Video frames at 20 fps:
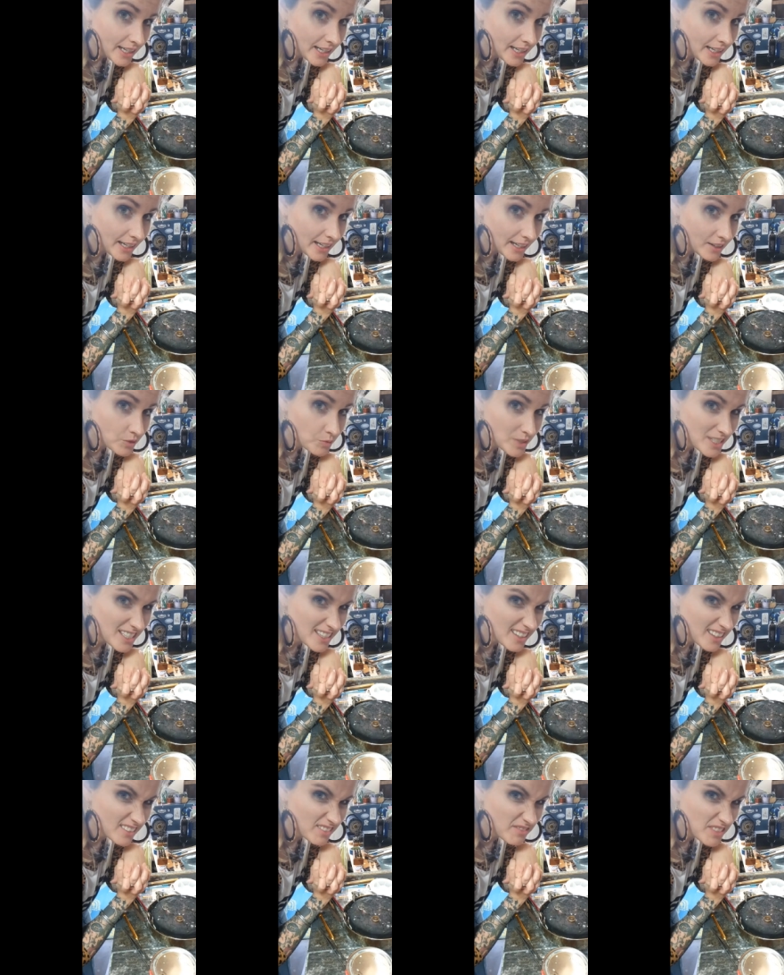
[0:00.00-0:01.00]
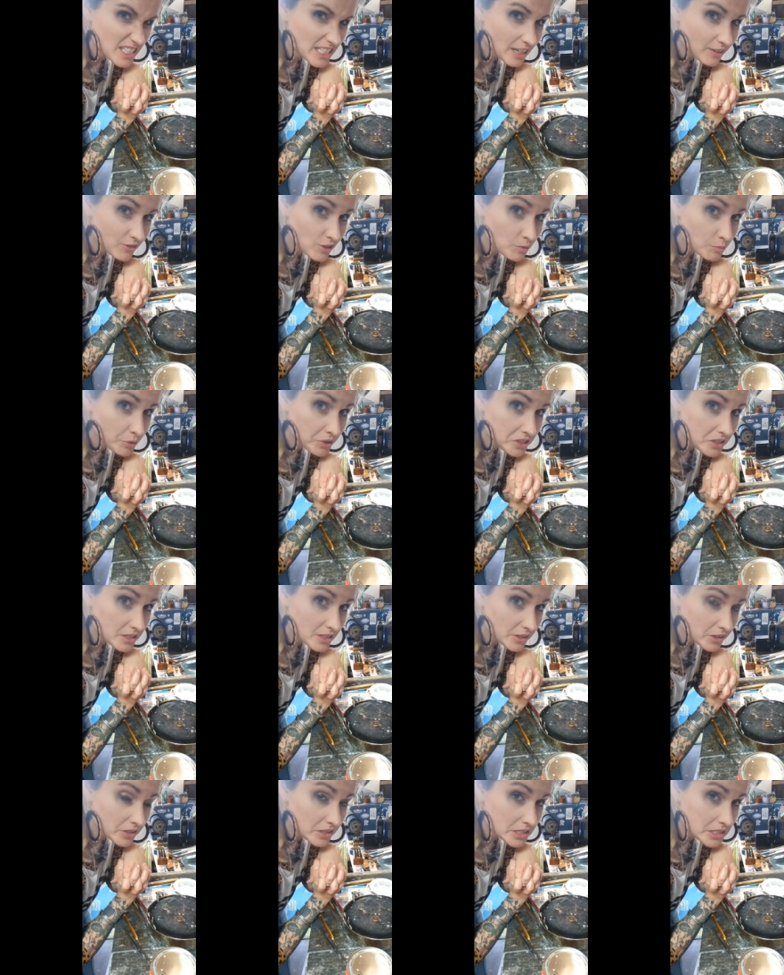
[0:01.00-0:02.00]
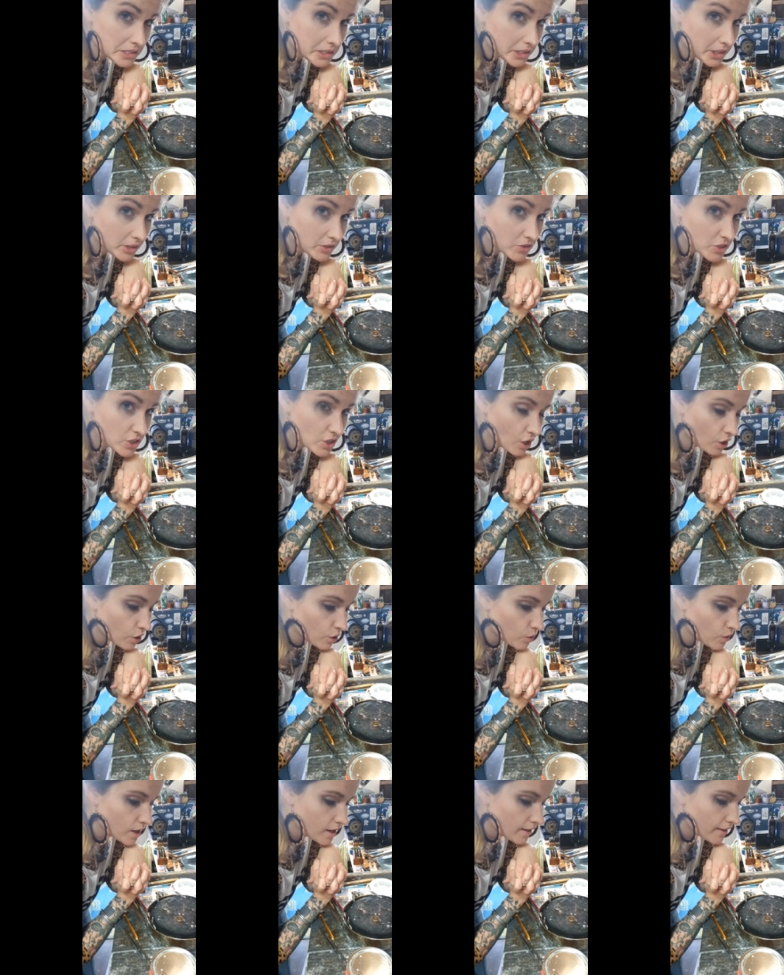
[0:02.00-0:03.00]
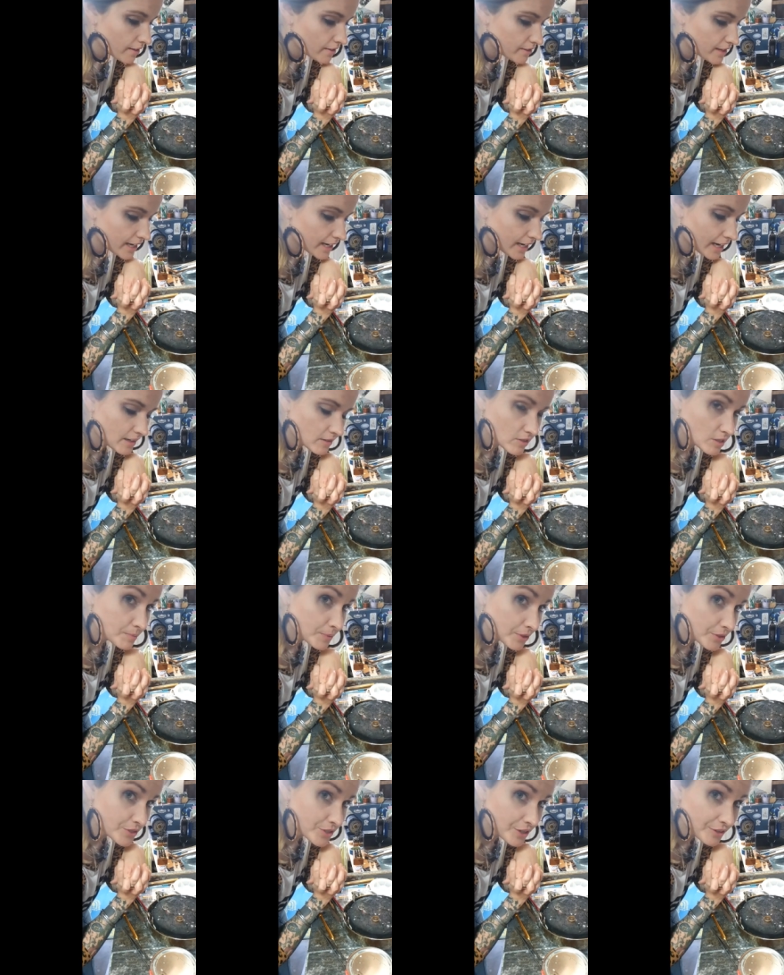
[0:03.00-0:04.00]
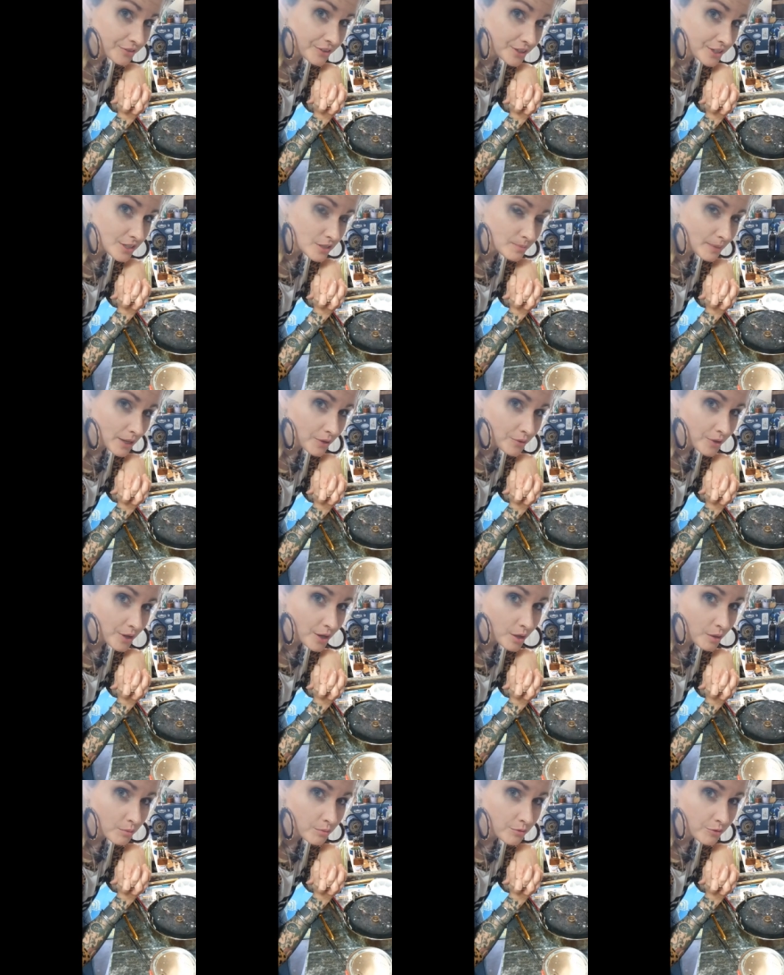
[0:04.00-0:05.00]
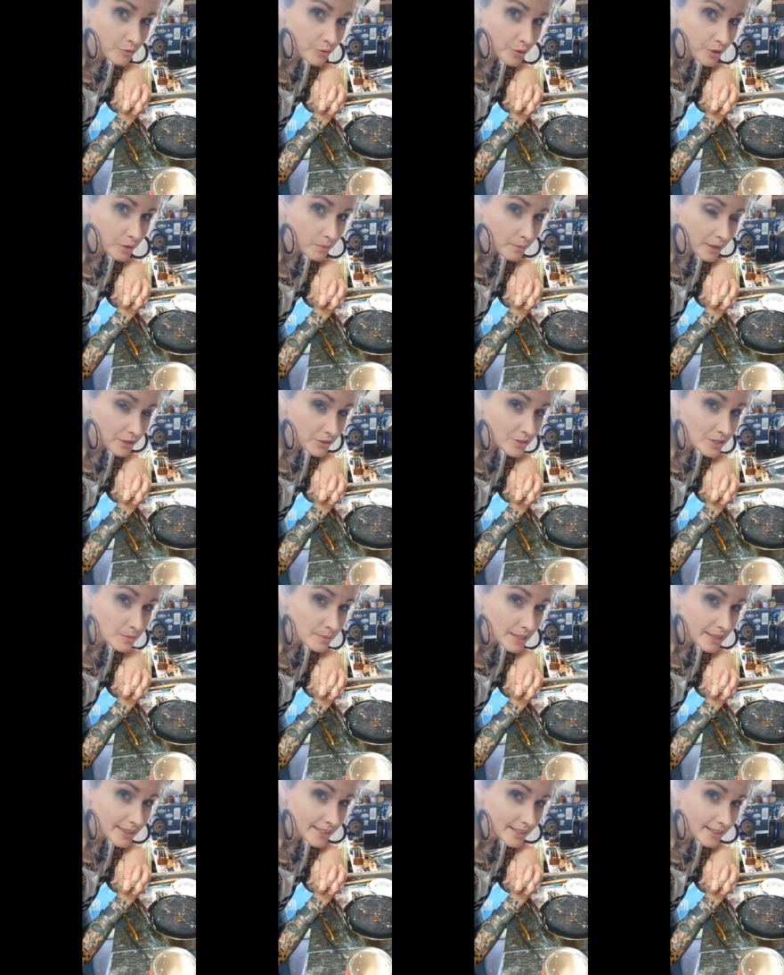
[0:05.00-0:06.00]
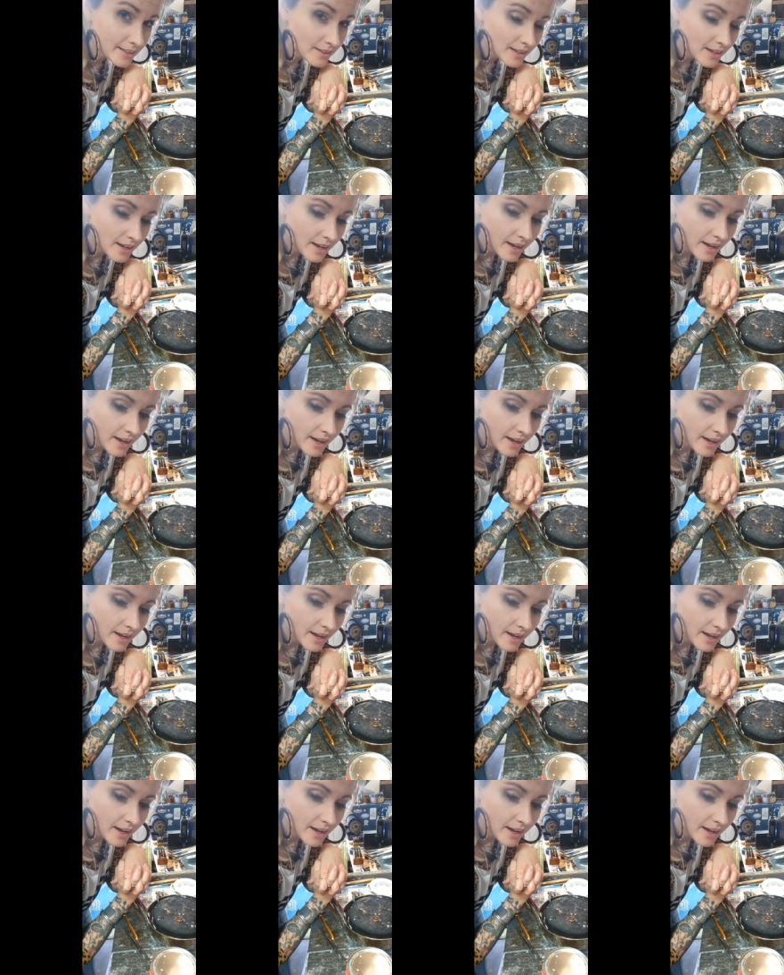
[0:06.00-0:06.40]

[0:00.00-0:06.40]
and we take safety pretty seriously. So that kind of spills over into my realm for metalsmithing.